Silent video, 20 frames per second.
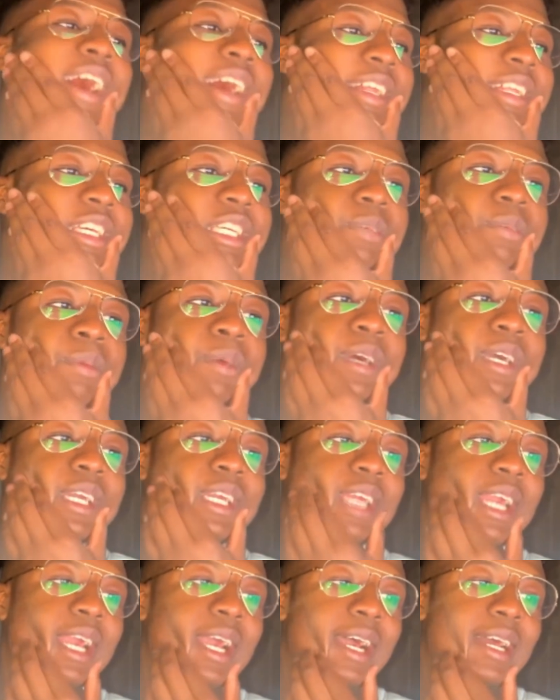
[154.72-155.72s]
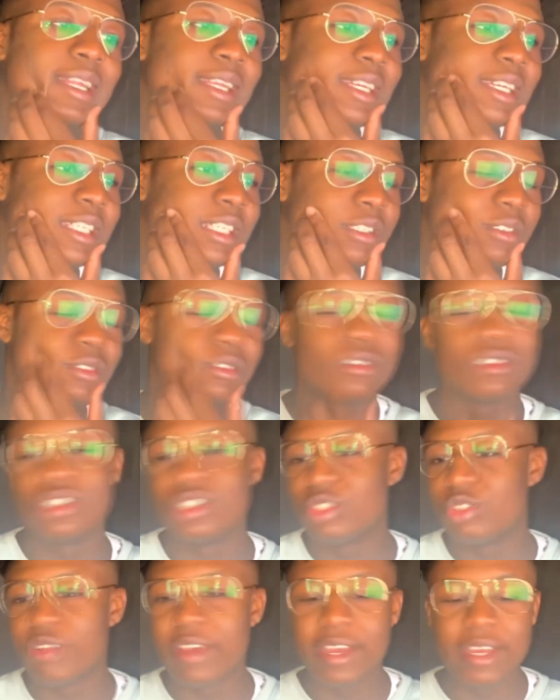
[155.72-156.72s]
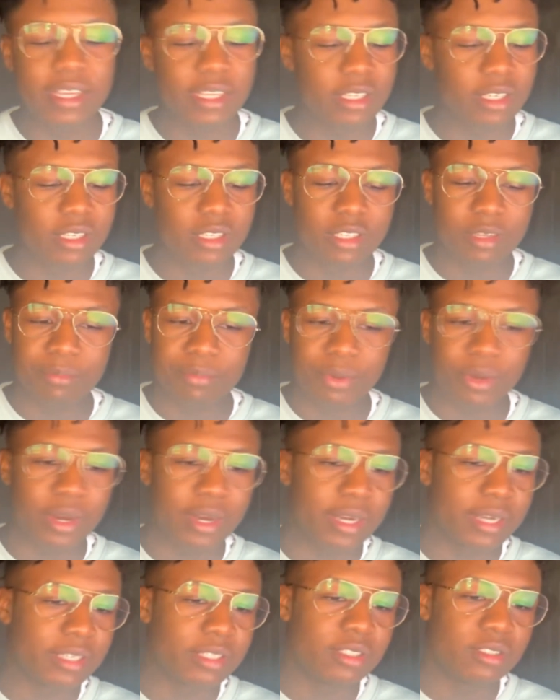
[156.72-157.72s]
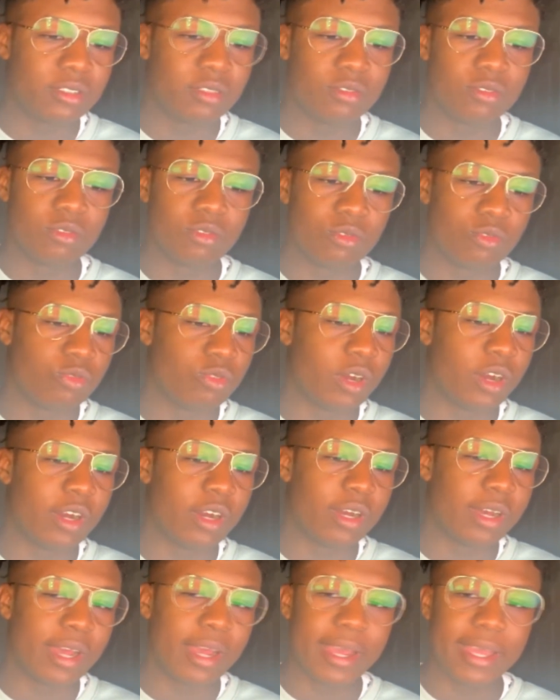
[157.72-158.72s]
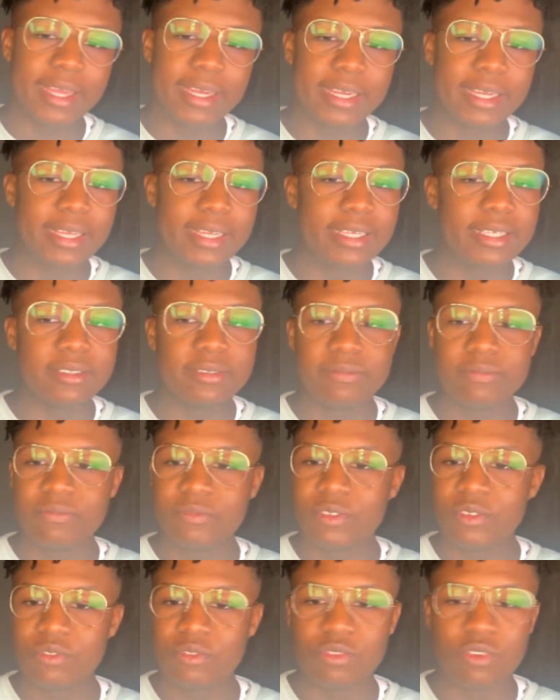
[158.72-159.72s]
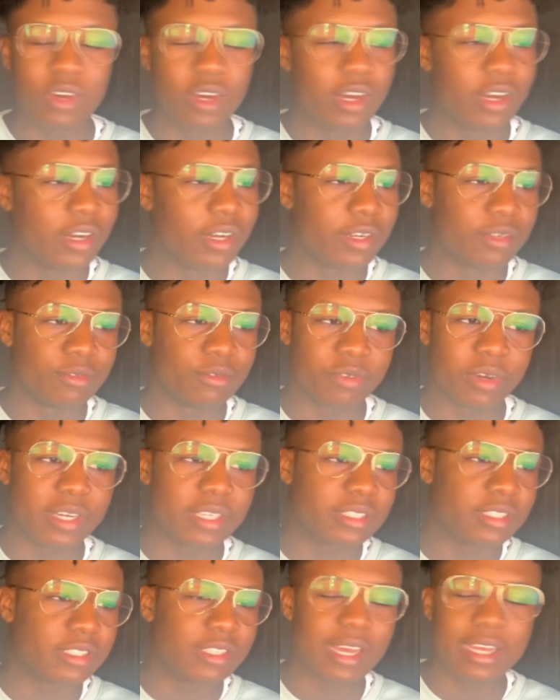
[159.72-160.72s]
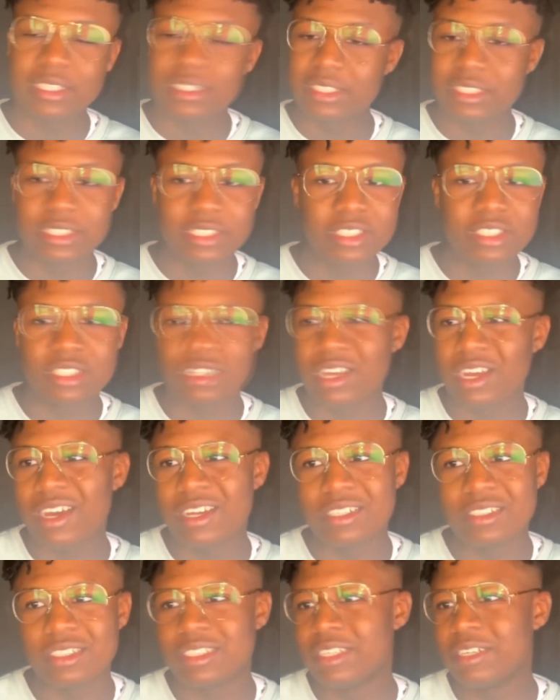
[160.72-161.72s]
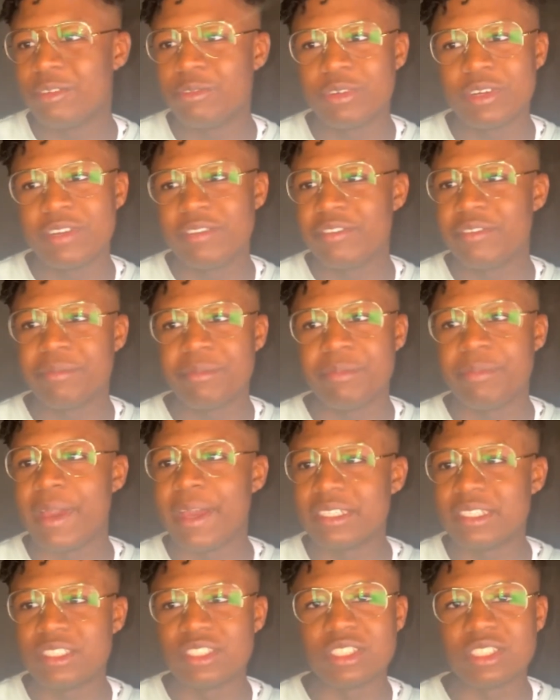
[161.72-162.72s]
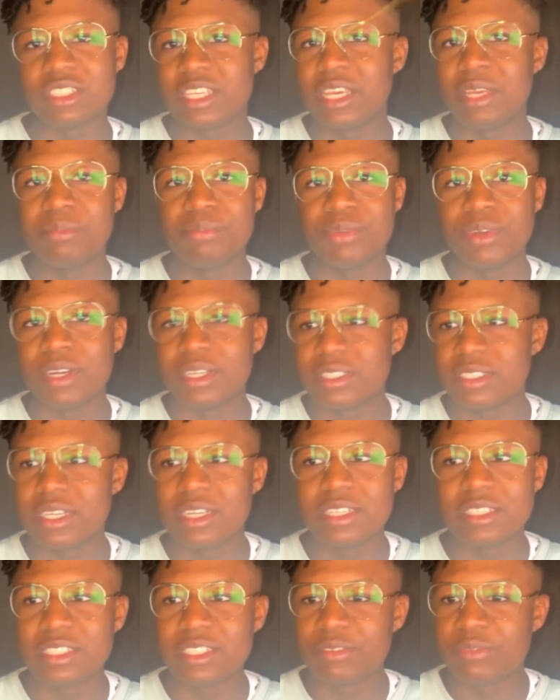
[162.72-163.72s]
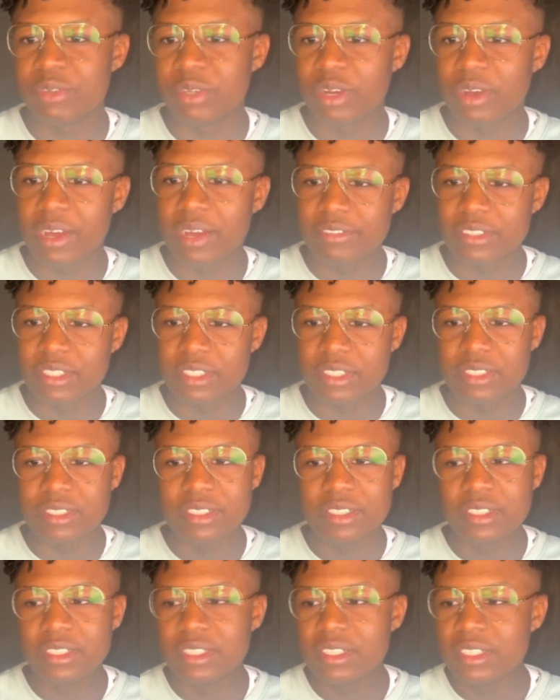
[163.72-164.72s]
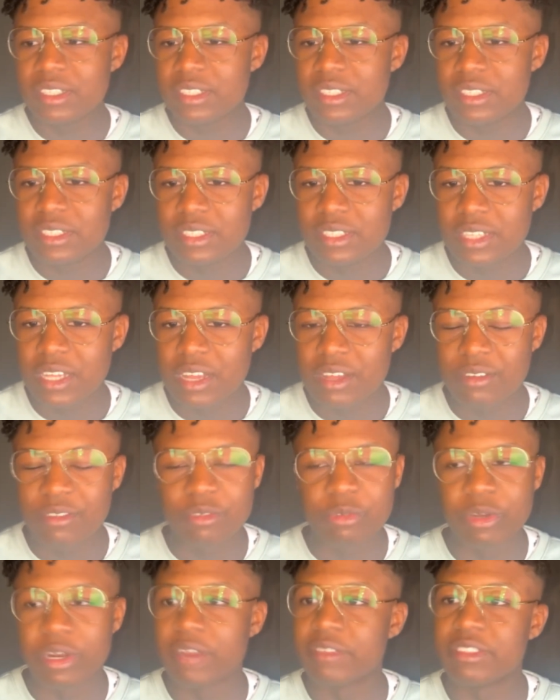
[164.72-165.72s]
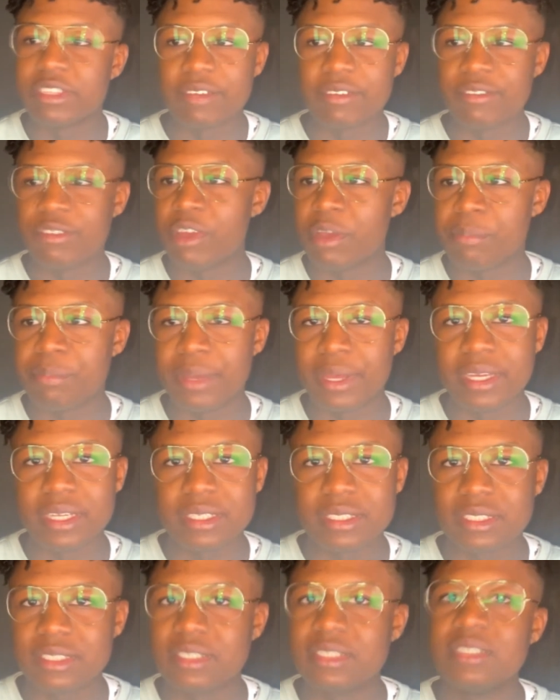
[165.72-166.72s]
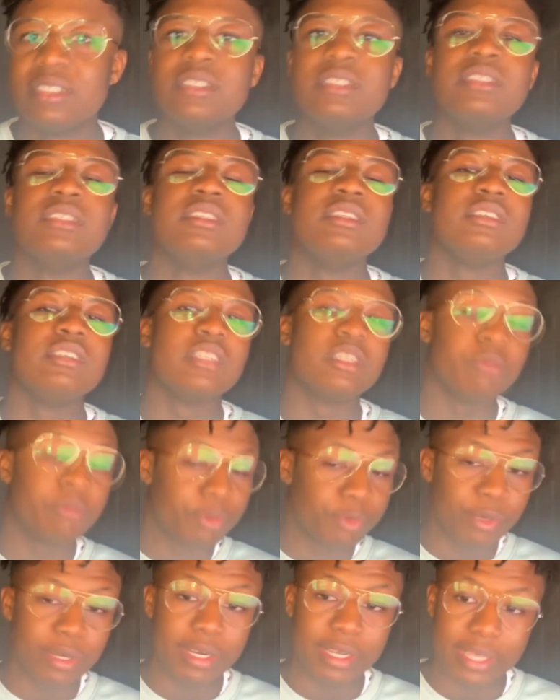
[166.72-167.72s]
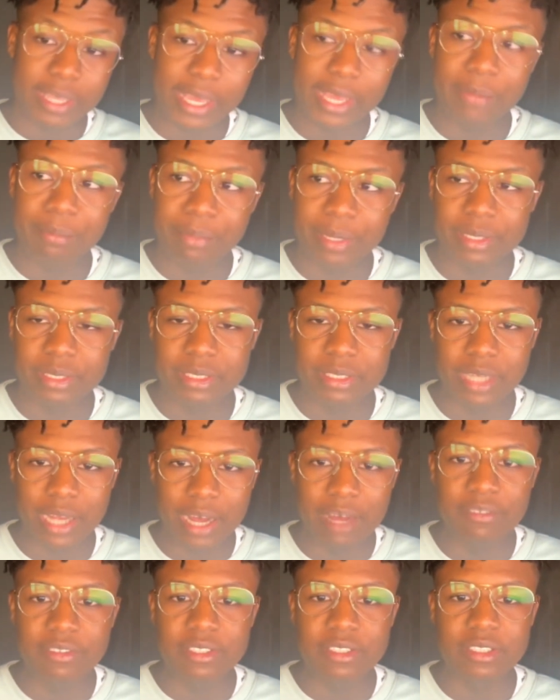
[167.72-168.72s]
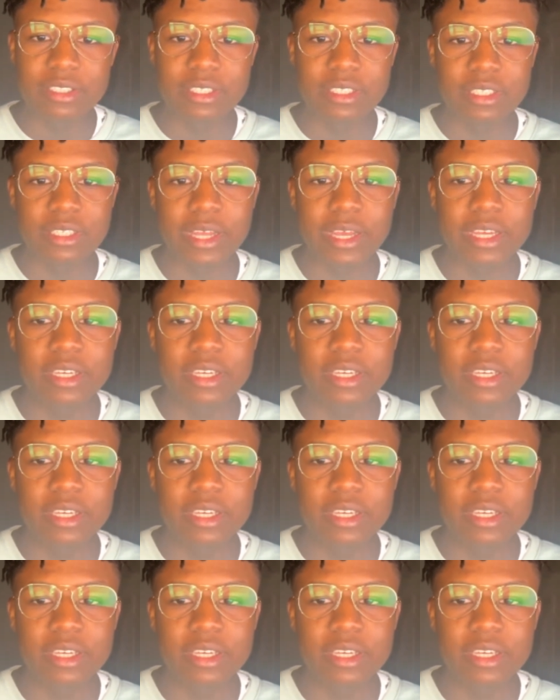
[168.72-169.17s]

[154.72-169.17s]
at this point, yeah, I think it's trade LeBron, AD, Russ. Honestly, it wouldn't even be bad to just keep Russ, honestly, if we don't have to give away picks. Because we want to gain picks, obviously.